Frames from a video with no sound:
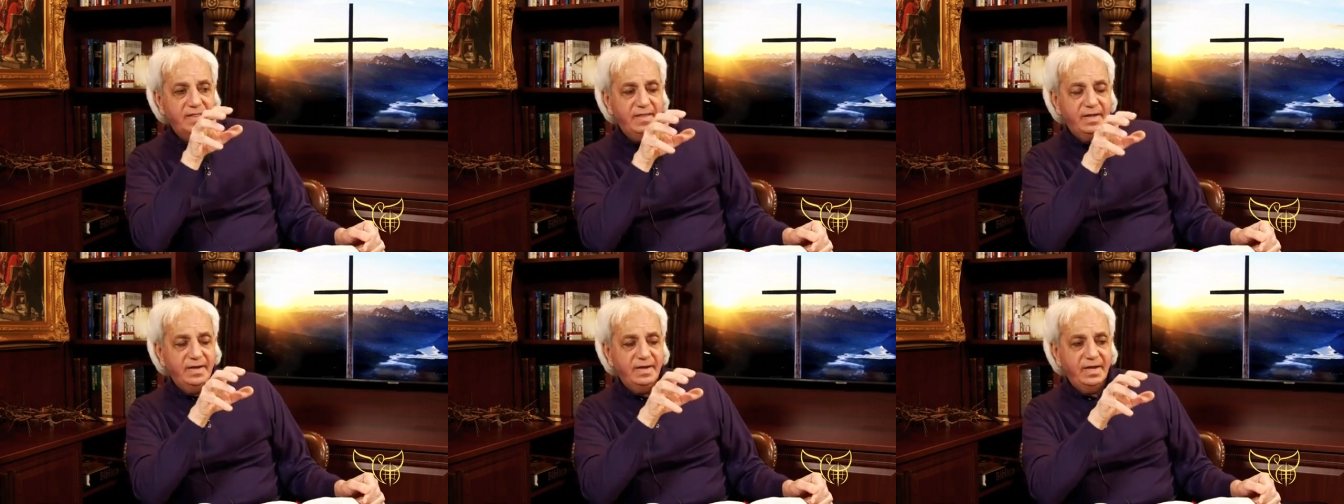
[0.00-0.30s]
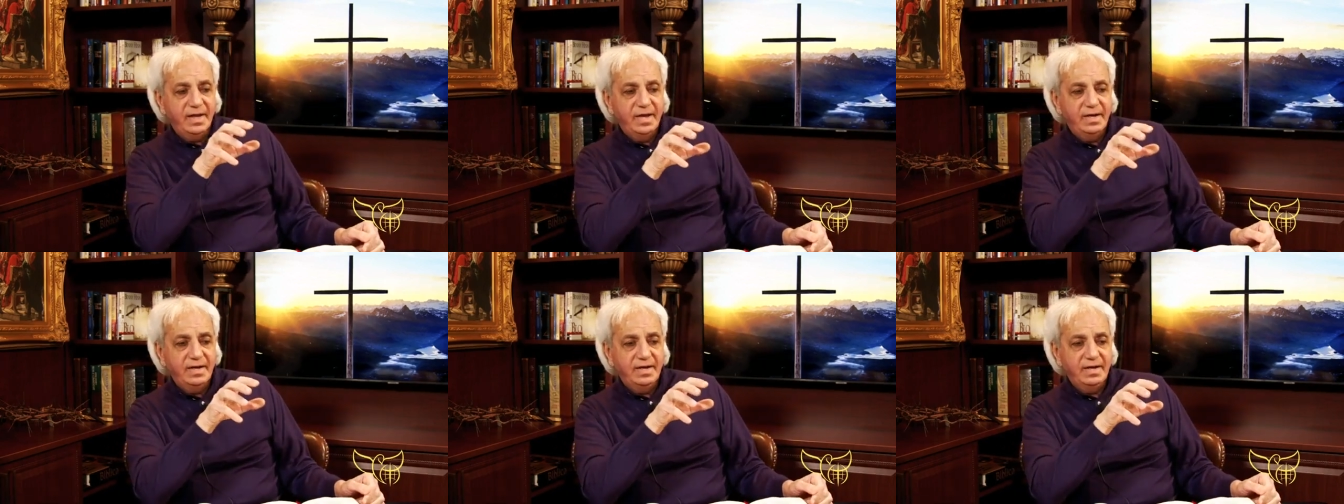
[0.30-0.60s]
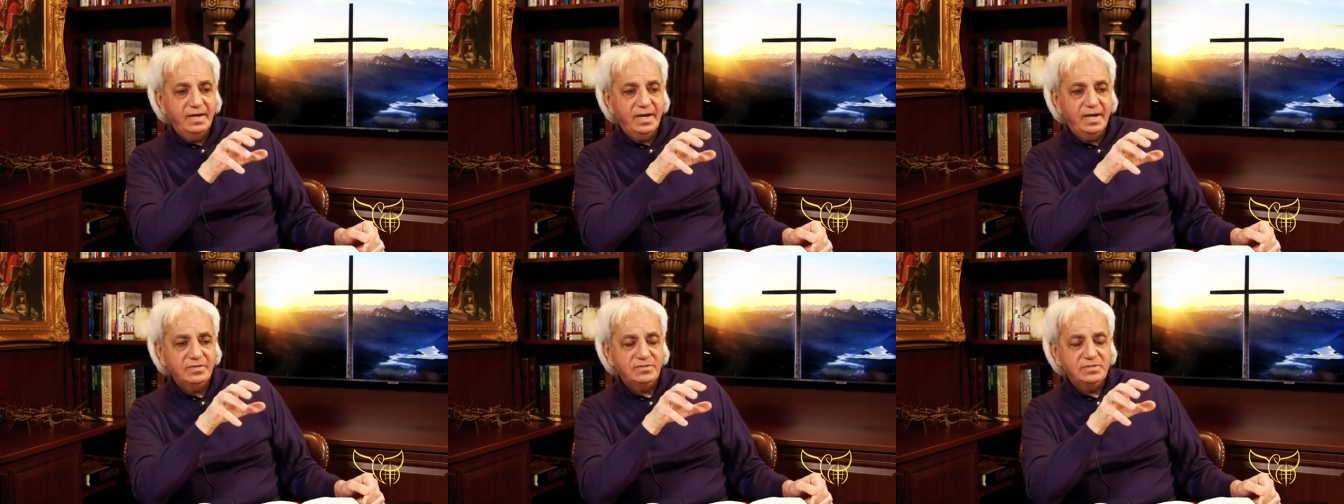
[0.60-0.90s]
that
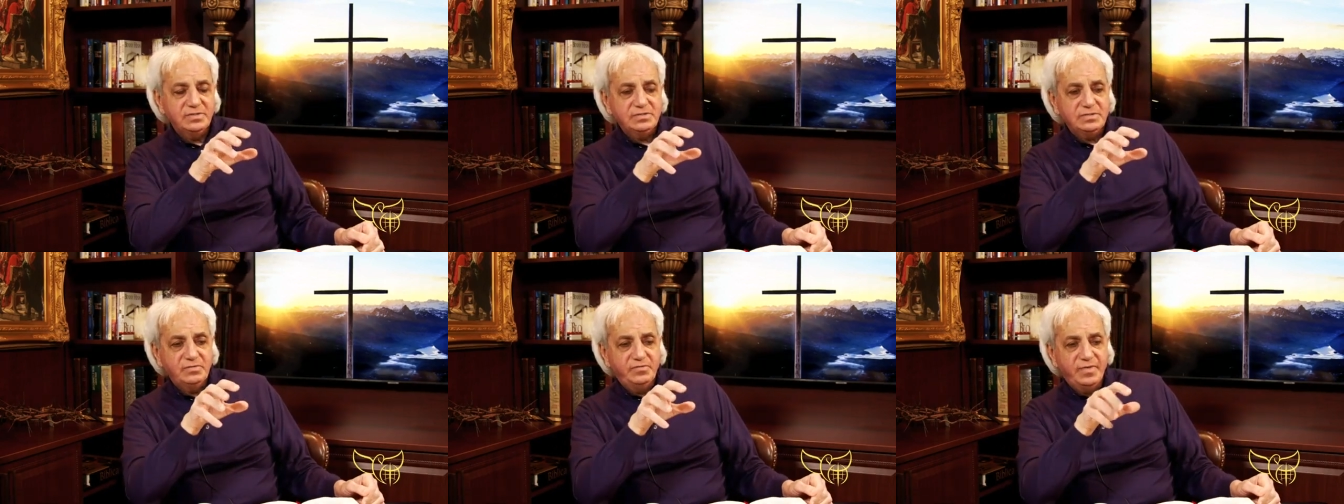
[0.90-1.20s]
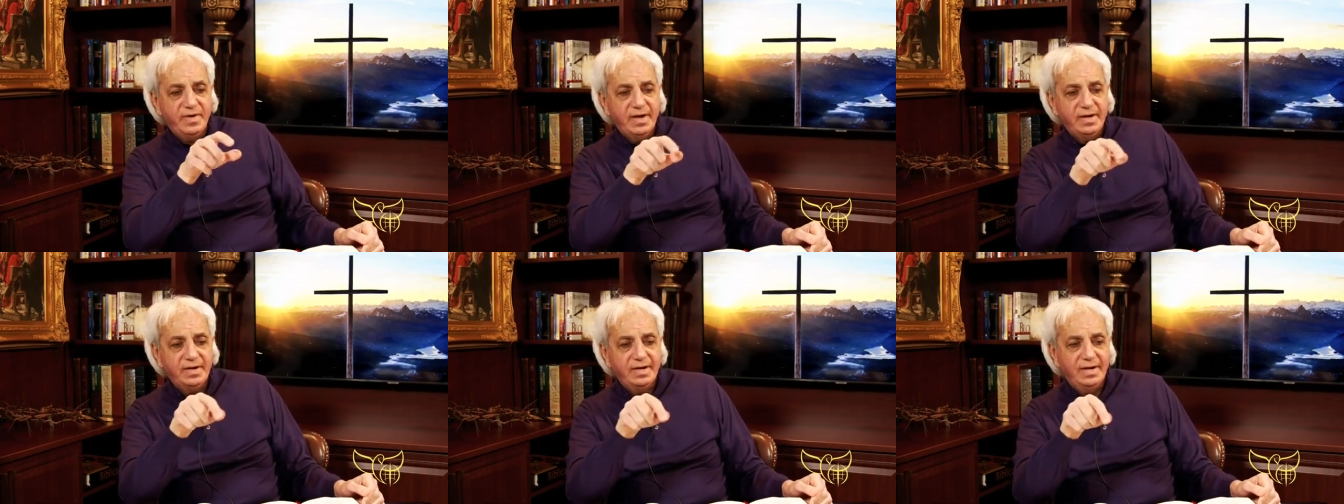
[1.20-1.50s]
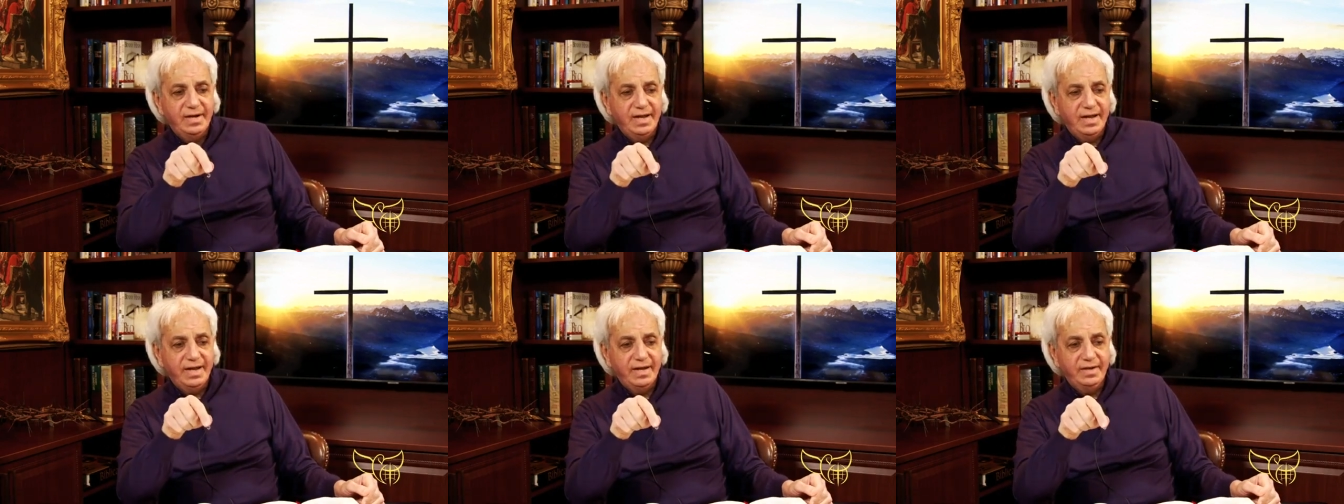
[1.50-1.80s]
Ananias and
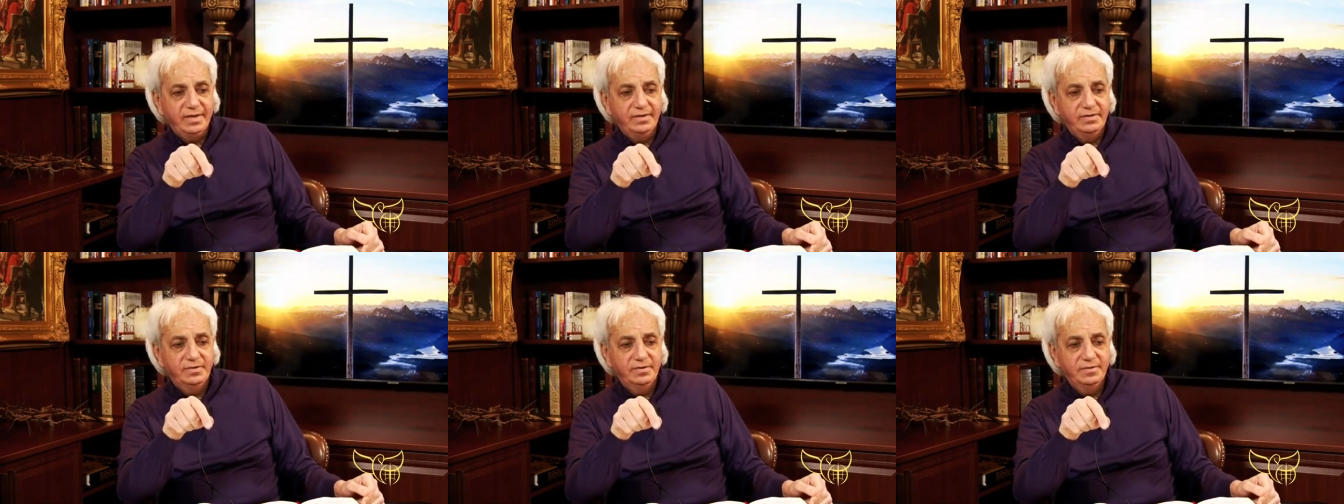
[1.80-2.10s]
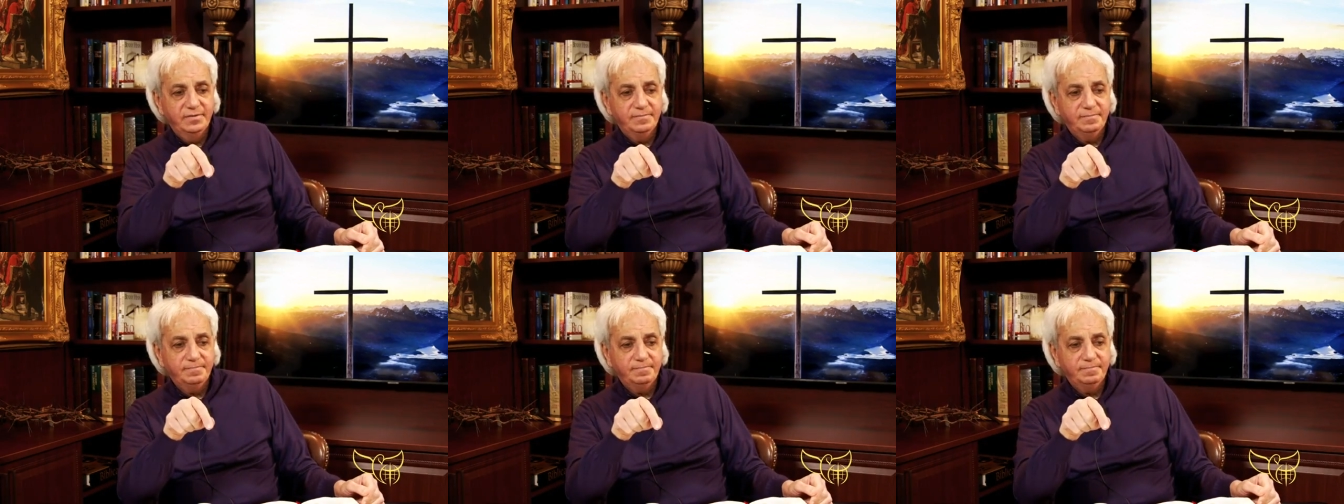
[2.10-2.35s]
Sapphira lied.